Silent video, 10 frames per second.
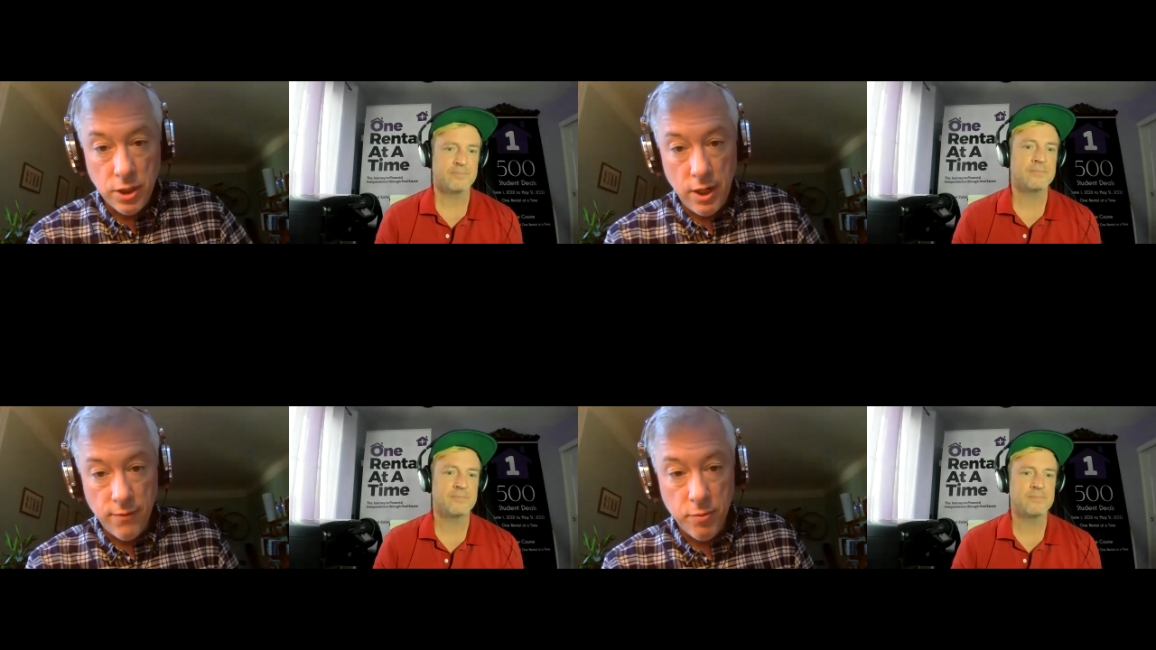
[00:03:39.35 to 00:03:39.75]

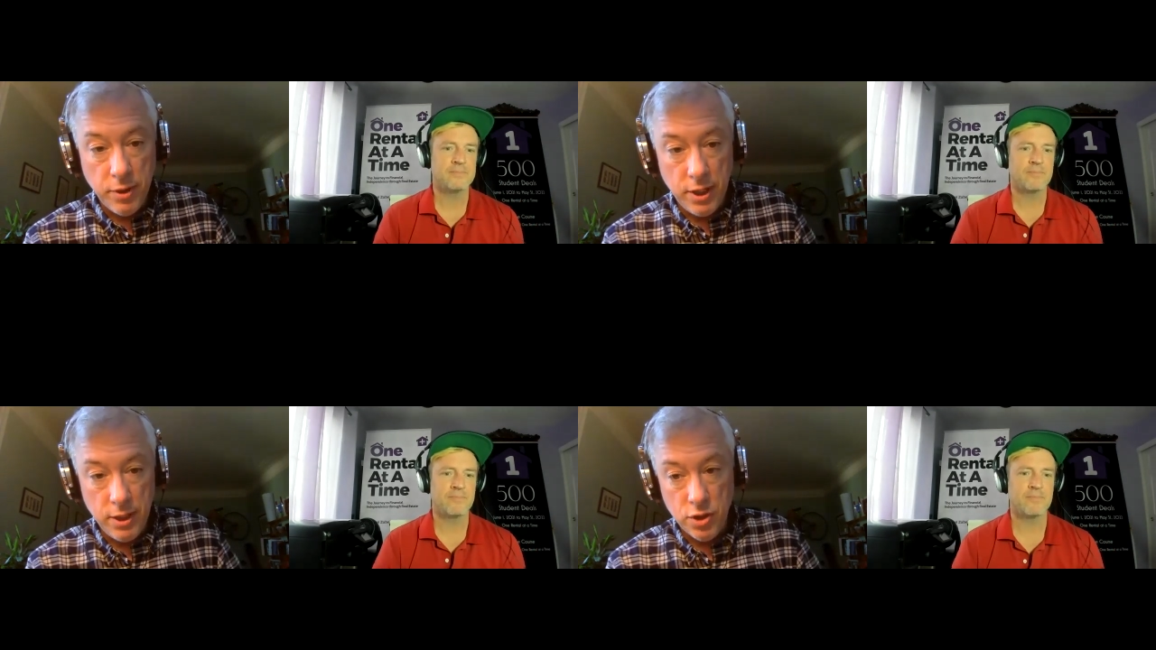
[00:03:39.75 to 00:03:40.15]
Speaker 1: and
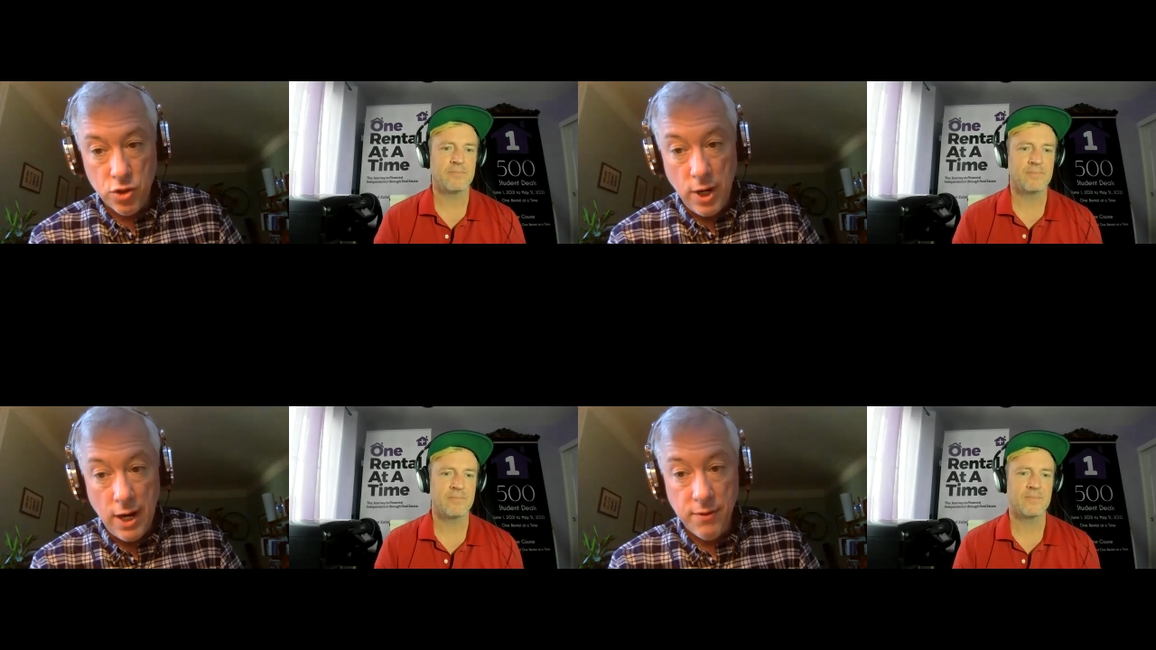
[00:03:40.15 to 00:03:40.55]
everybody is
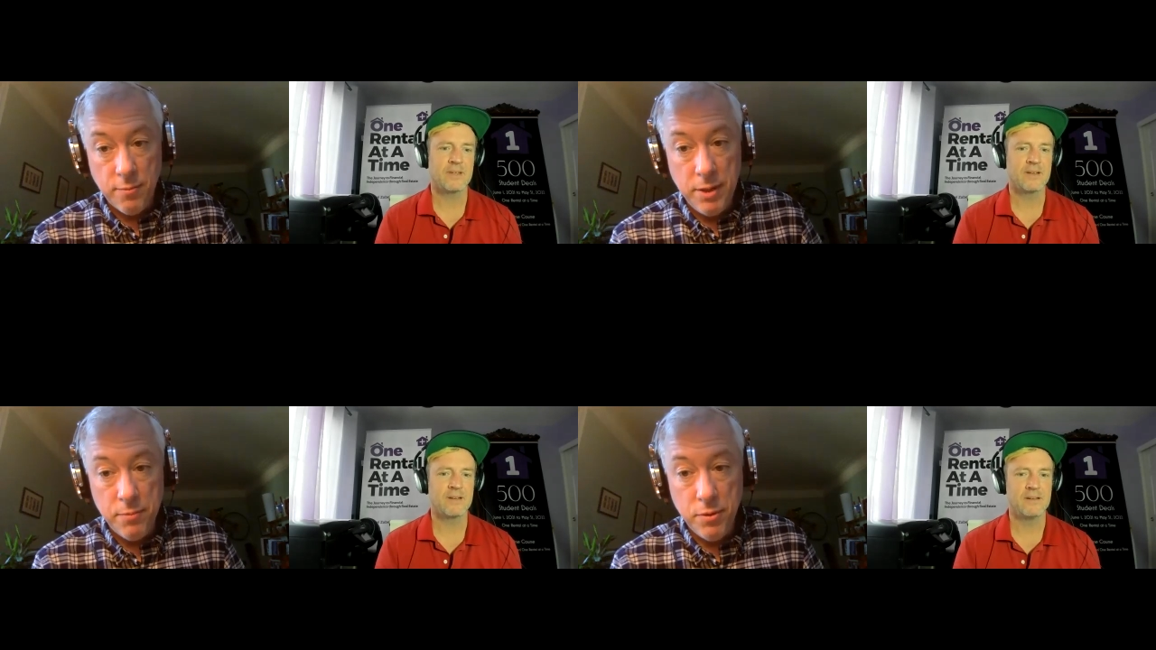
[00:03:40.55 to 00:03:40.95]
driving
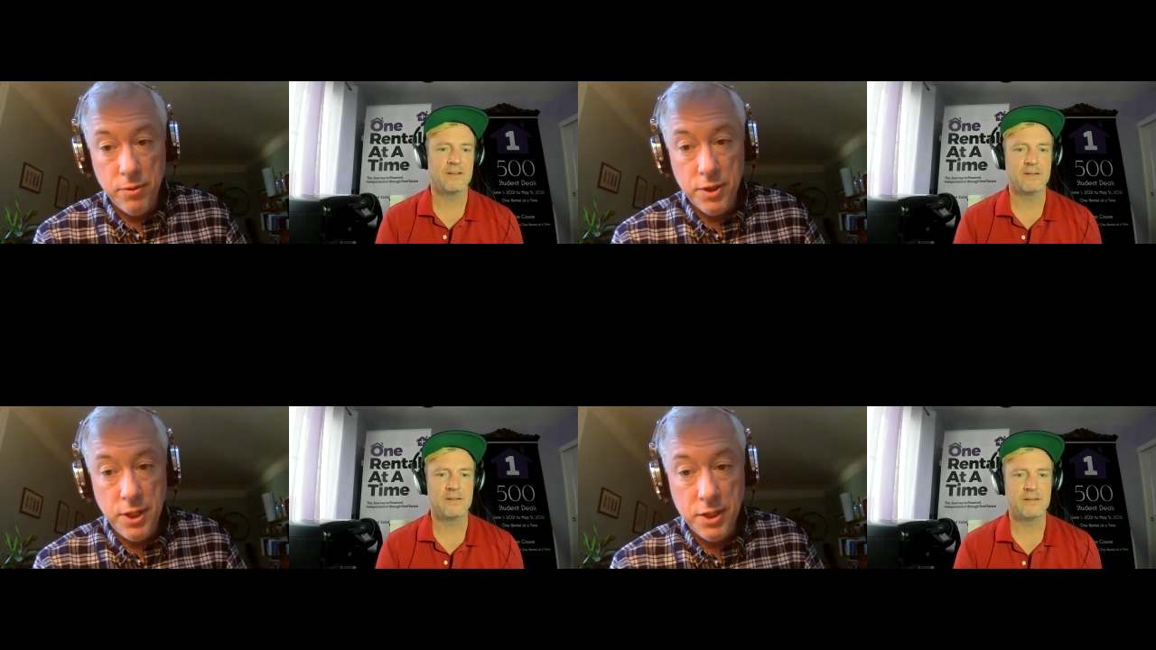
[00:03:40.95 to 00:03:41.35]

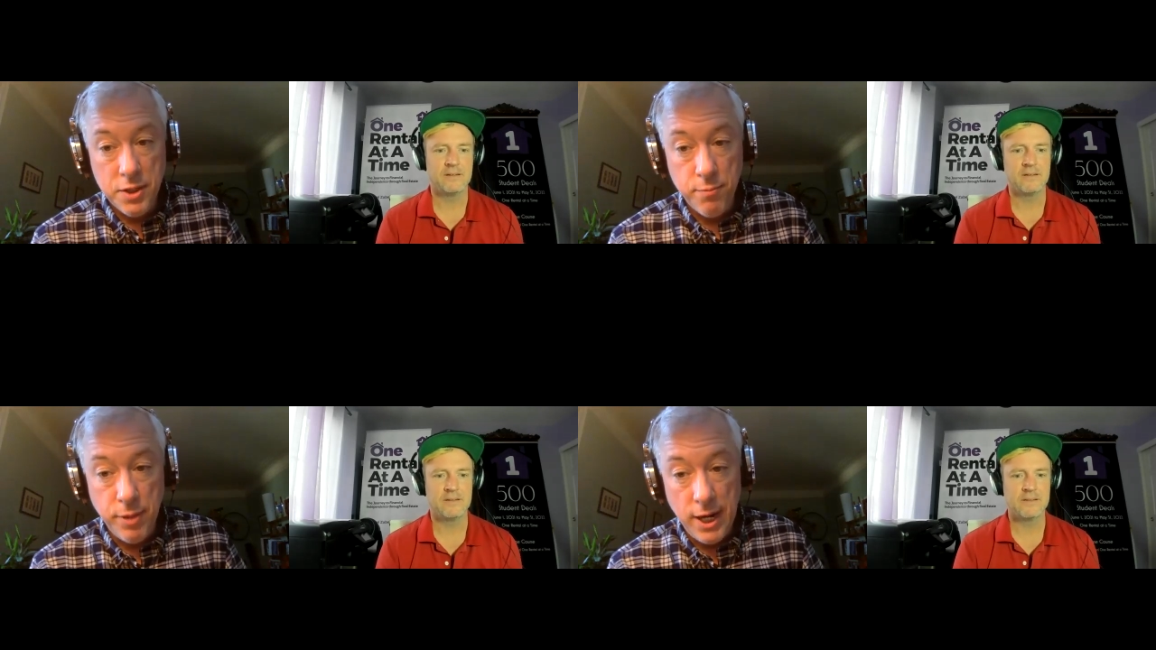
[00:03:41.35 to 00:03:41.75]
people
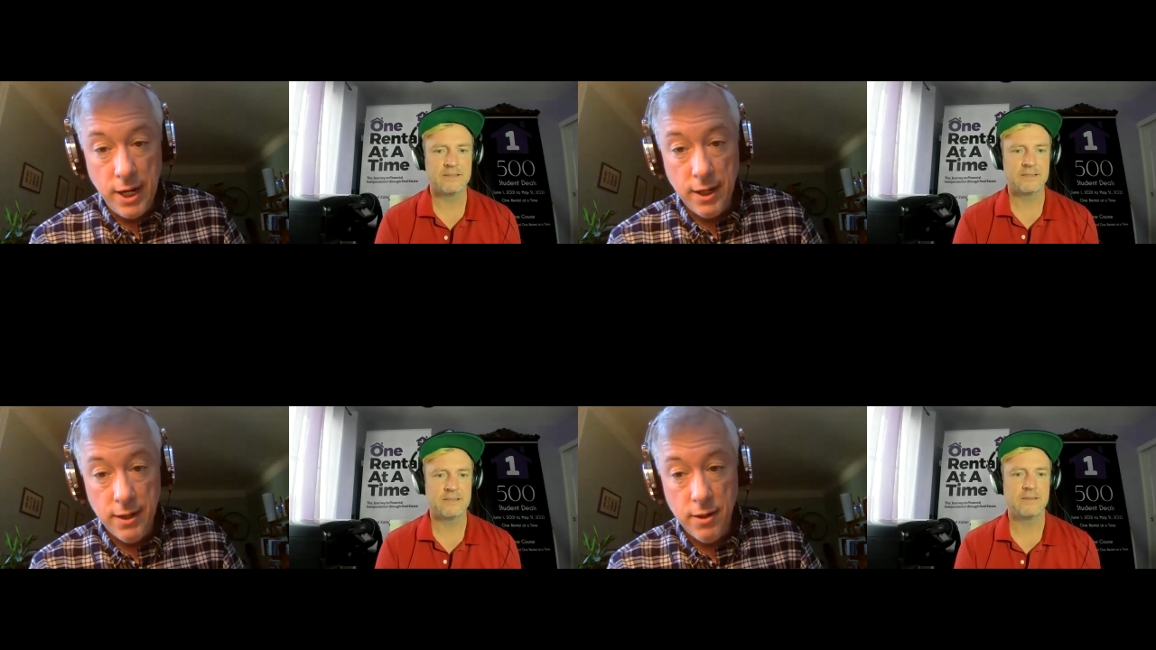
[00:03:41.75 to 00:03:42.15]
into
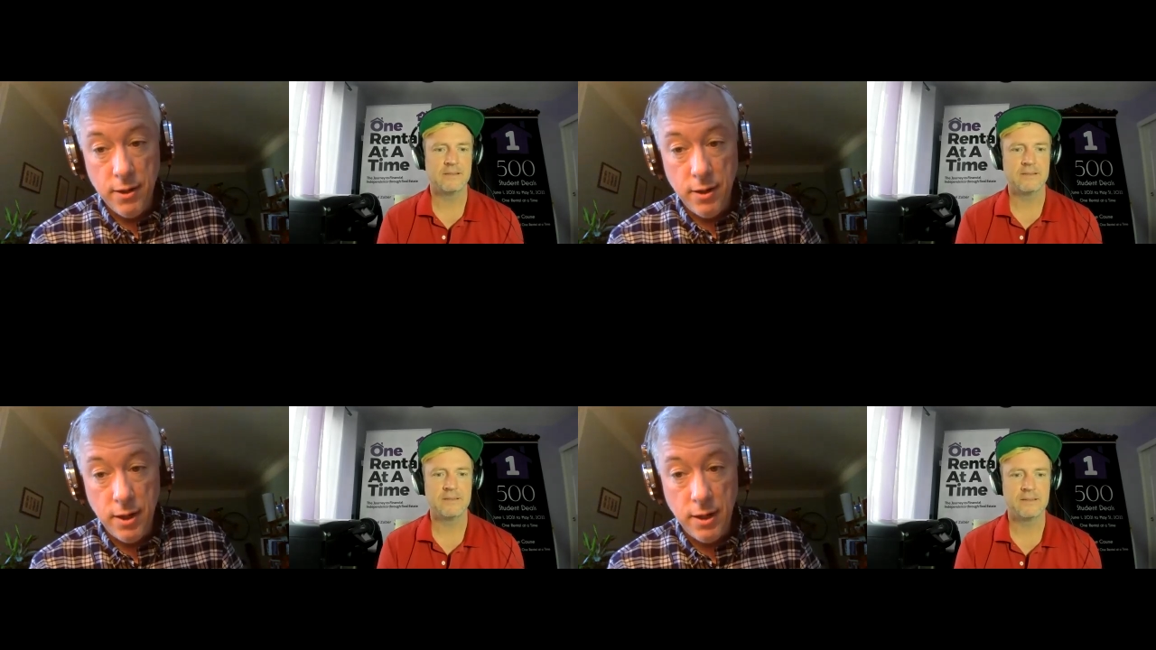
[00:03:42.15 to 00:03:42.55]
buying
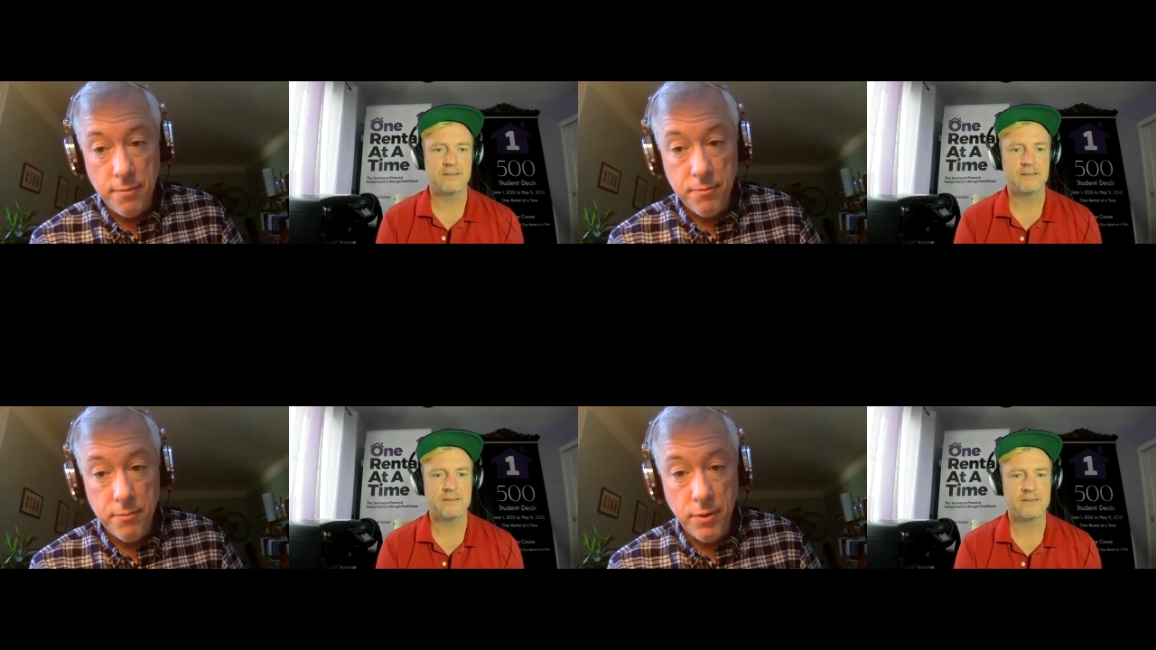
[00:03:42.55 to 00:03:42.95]

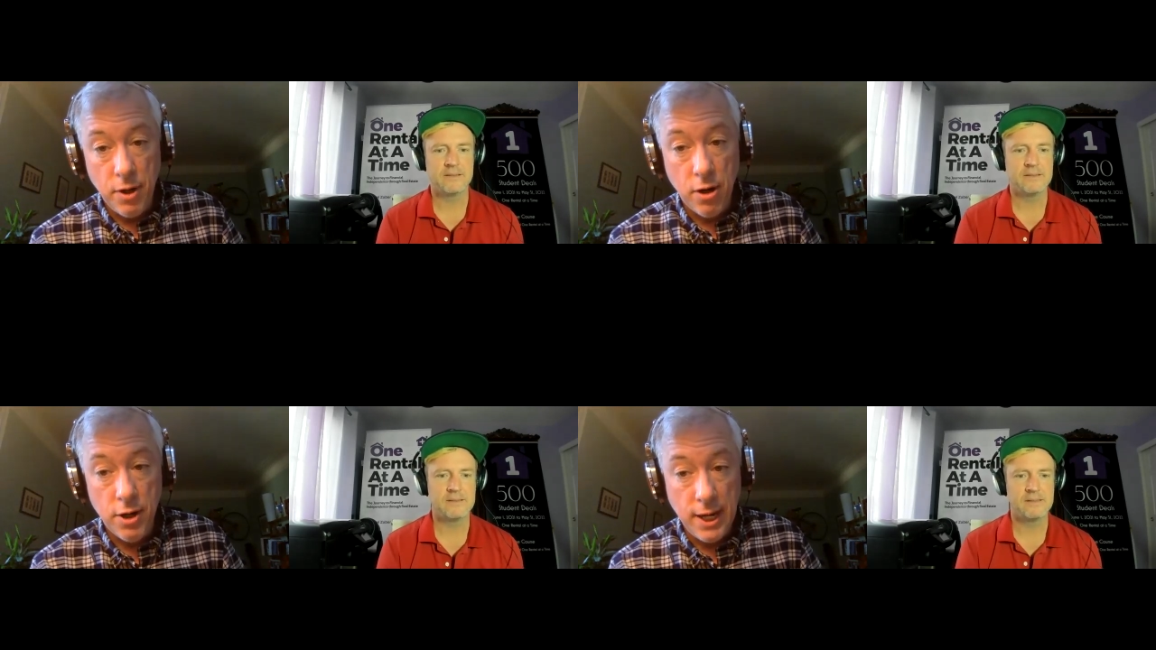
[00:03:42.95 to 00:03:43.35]

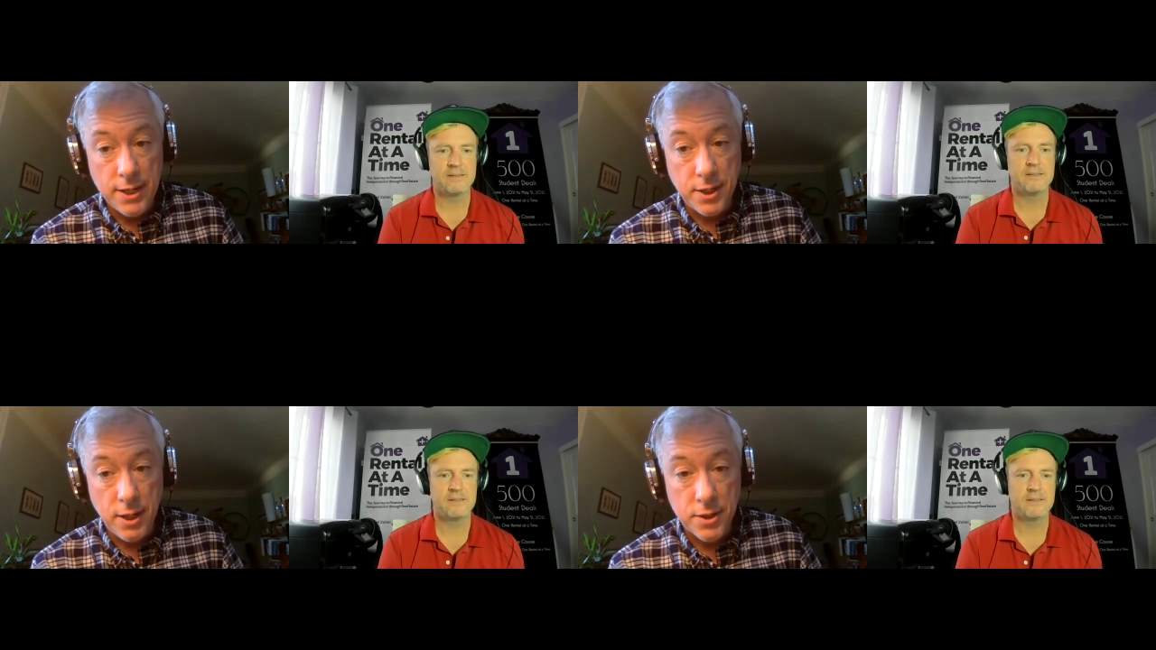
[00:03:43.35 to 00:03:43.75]
hard
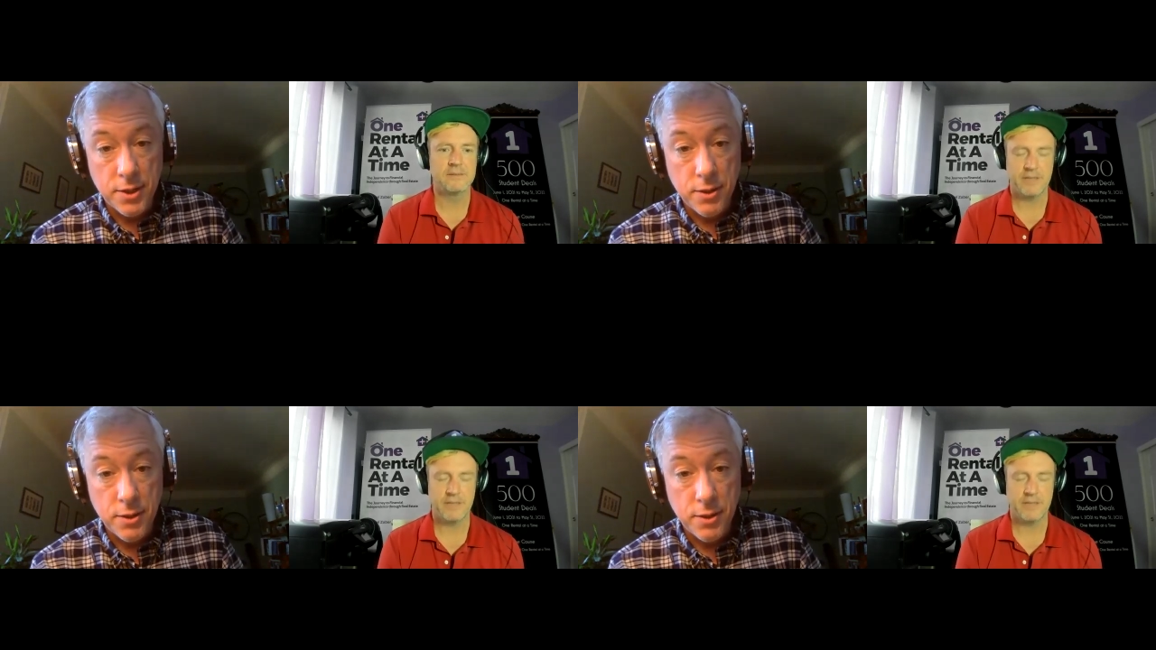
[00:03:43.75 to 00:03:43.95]
assets,